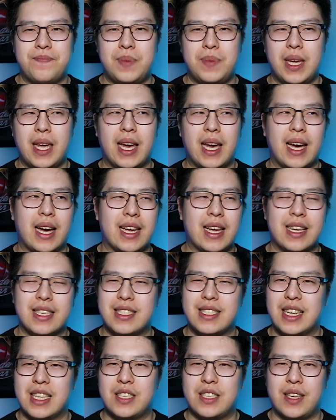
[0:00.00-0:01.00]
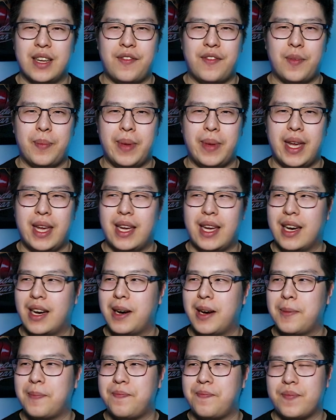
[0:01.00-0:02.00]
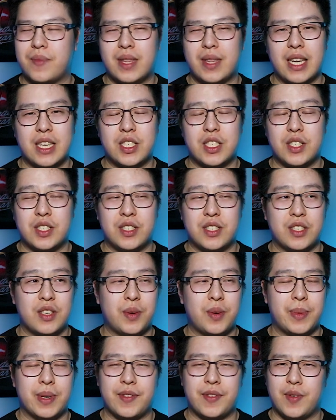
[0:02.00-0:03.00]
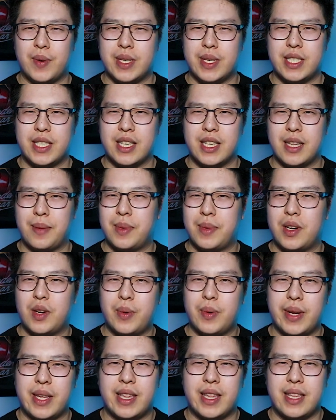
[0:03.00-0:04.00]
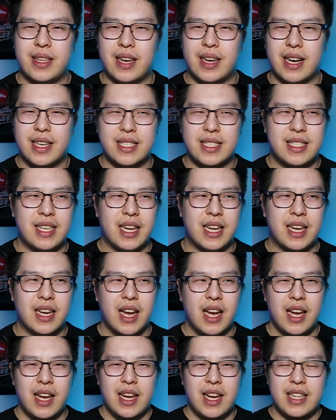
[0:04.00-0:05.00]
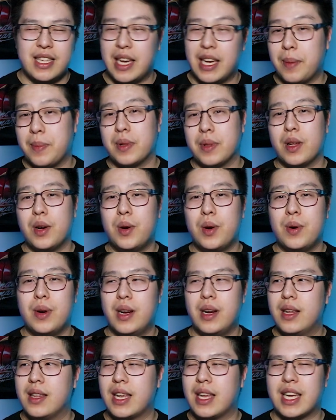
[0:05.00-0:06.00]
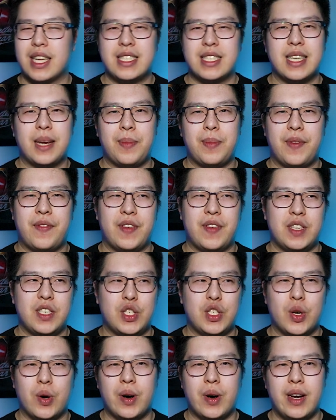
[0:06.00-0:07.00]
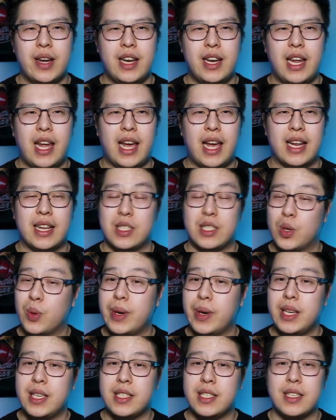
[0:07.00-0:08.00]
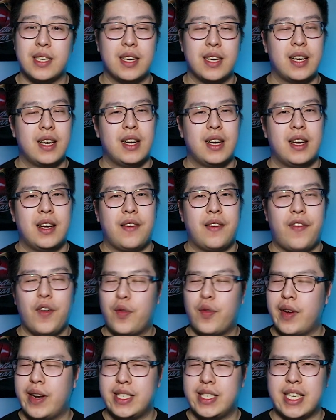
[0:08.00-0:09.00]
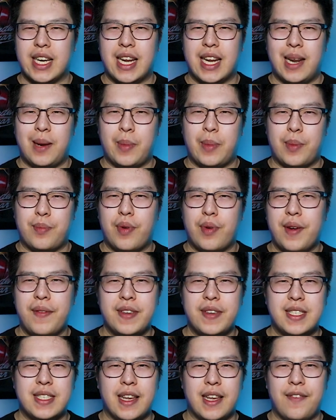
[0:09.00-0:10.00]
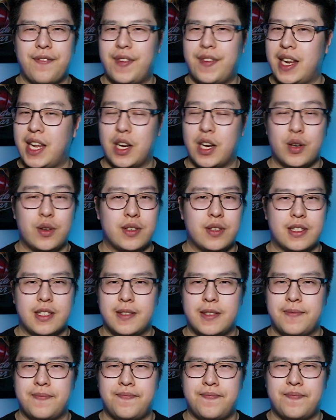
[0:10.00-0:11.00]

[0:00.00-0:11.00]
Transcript: But yeah, I guess that's it for me. Um, thanks so much for watching. Let me know what you guys think down below. Like and sub if you enjoyed. And as always, feel free to check out any of my previous videos.